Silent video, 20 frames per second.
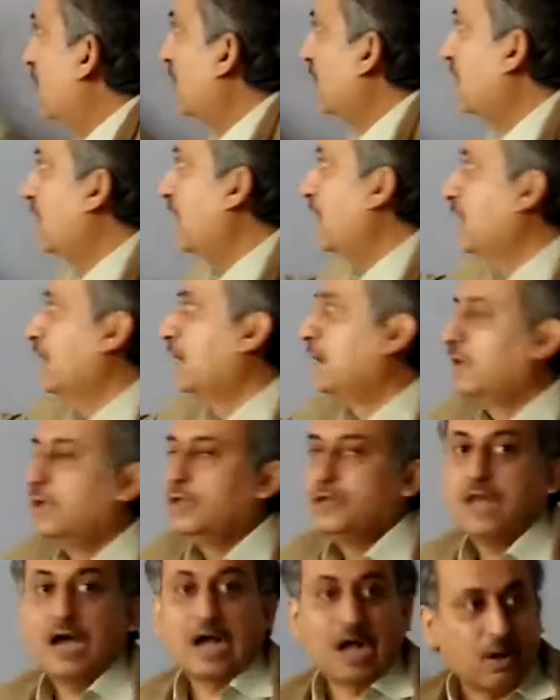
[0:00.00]
Okay.
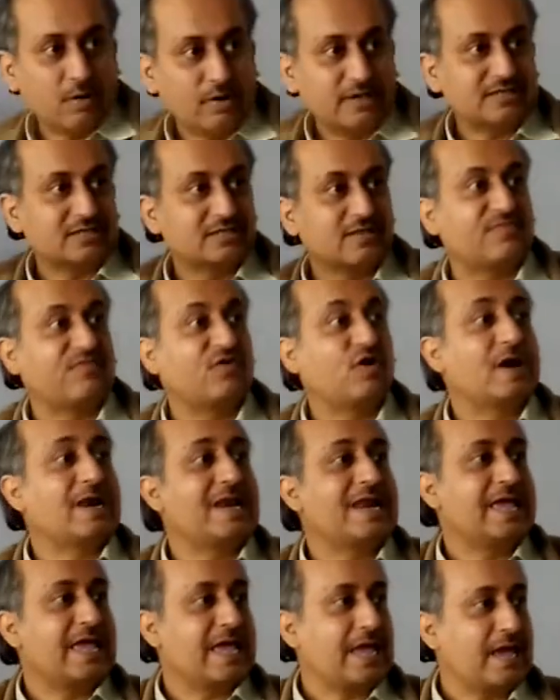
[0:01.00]
Now it is a full
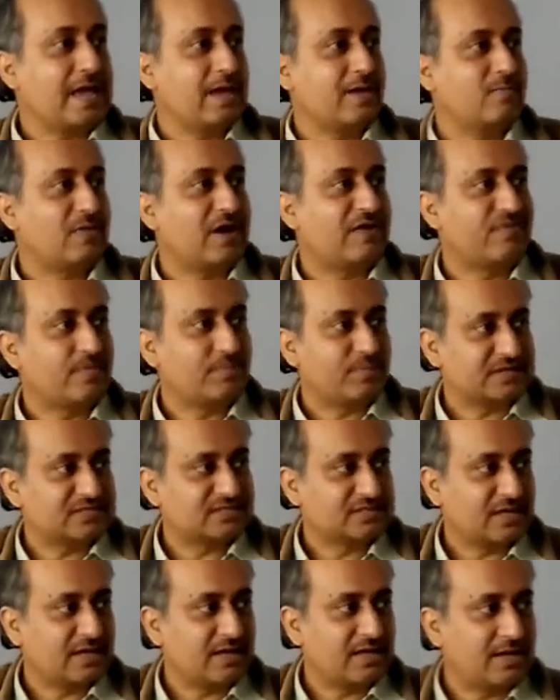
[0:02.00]
name of a
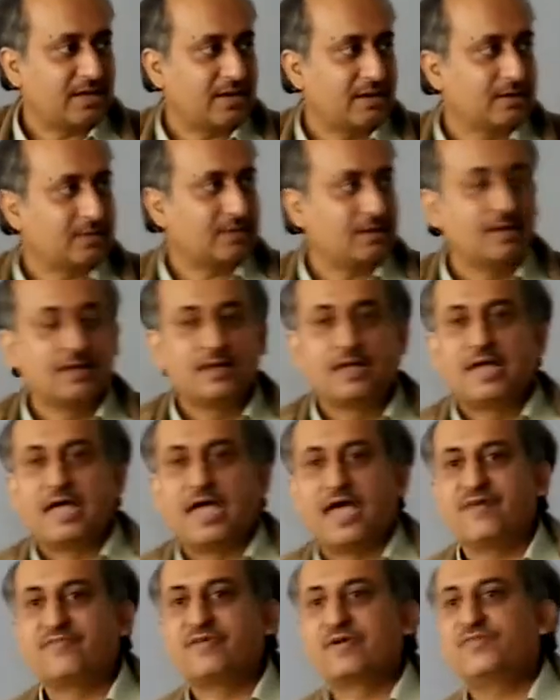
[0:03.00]
person
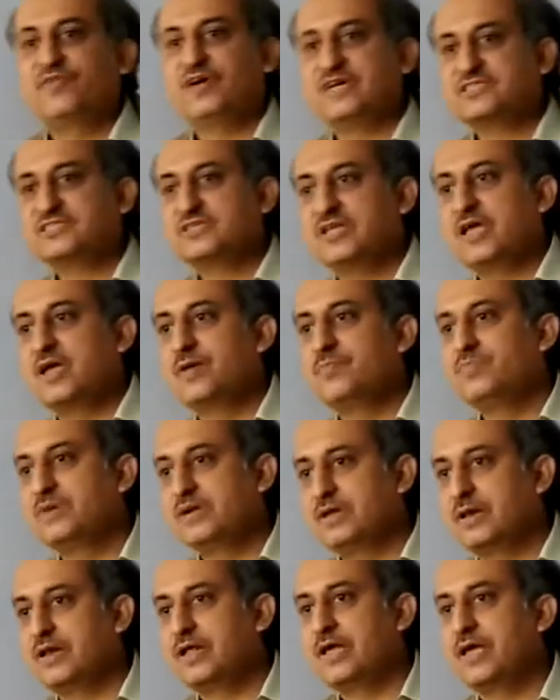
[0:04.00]
having first name,
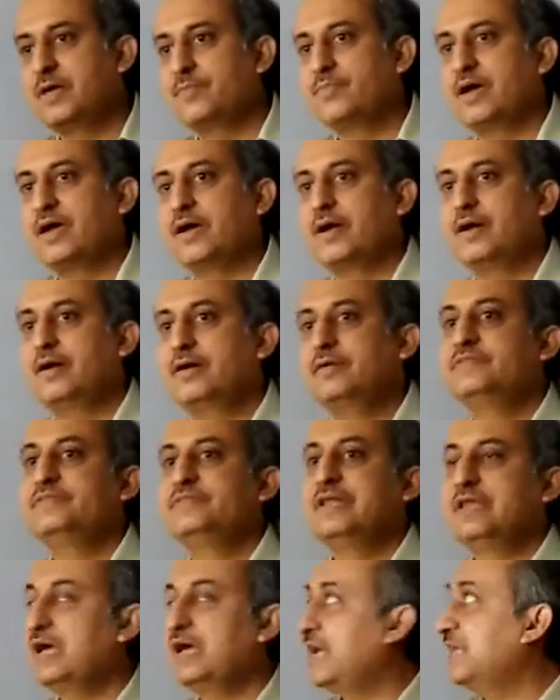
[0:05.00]
middle name, and
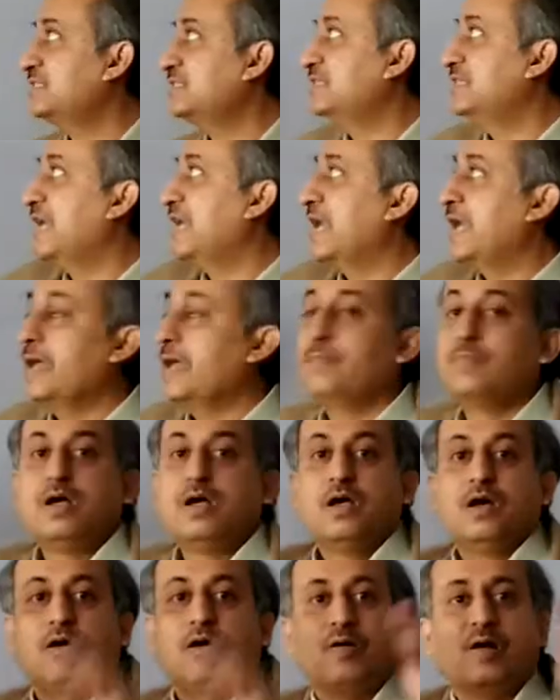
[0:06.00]
the last name,
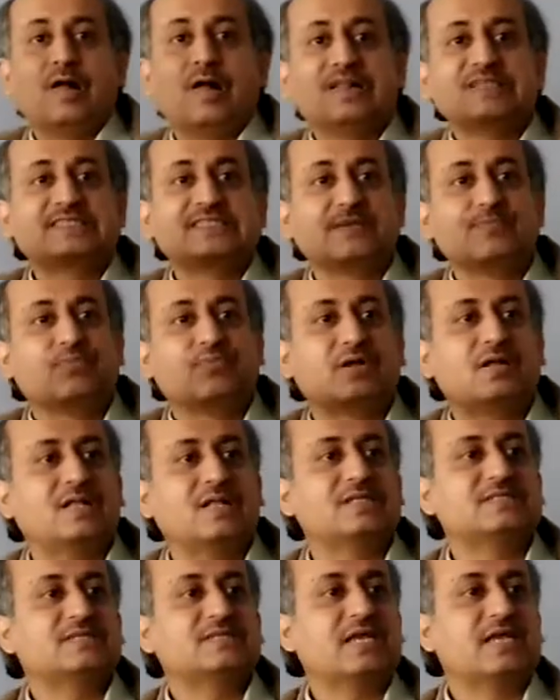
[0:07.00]
all
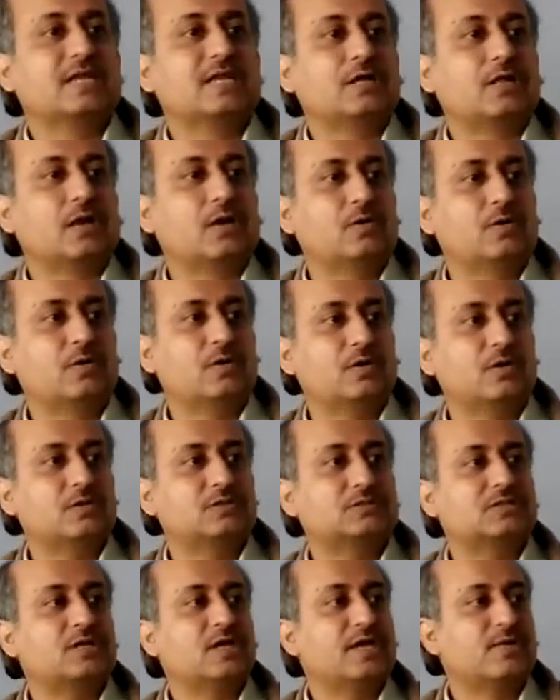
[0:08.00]
symbols
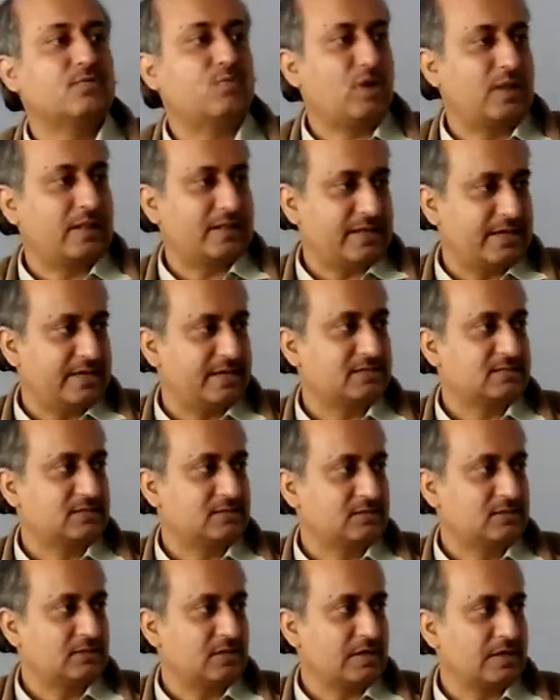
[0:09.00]
enclosed in one list.
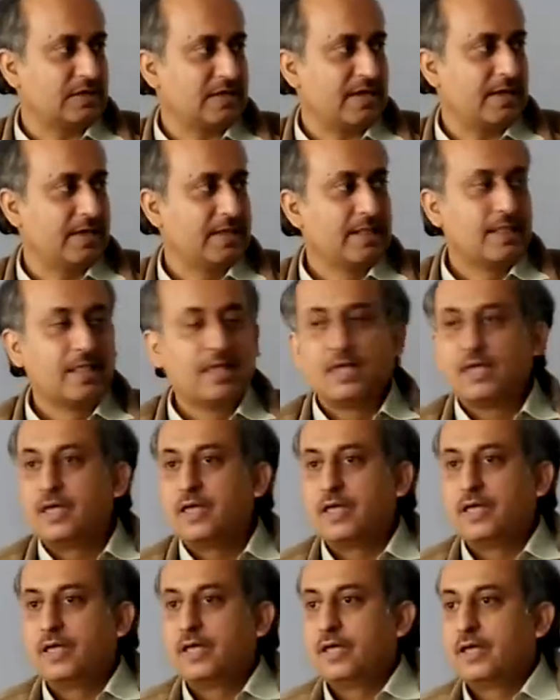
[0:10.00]
Okay.
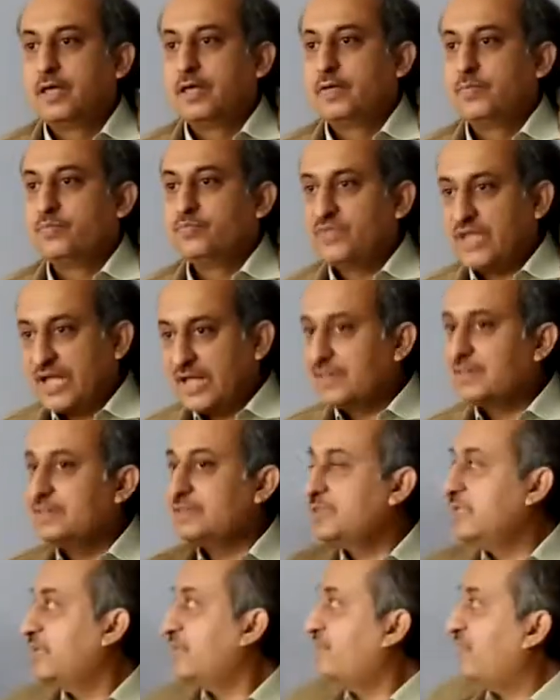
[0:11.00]

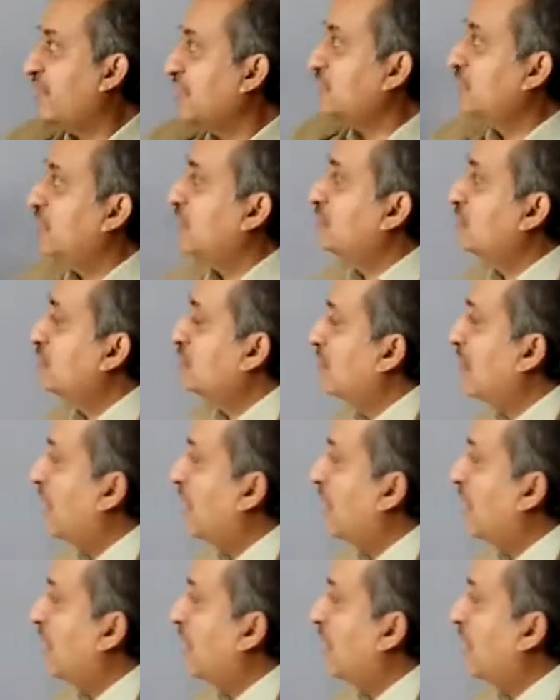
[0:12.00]
Then the function should